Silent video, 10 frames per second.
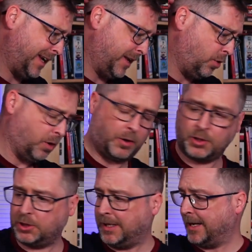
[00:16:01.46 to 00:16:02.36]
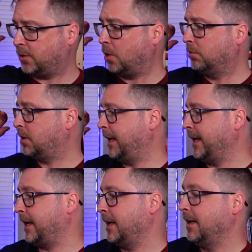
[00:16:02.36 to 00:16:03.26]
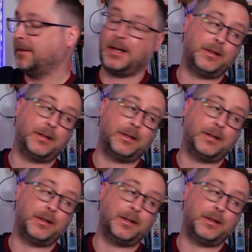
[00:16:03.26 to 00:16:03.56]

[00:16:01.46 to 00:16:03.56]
in all honesty, I don't think that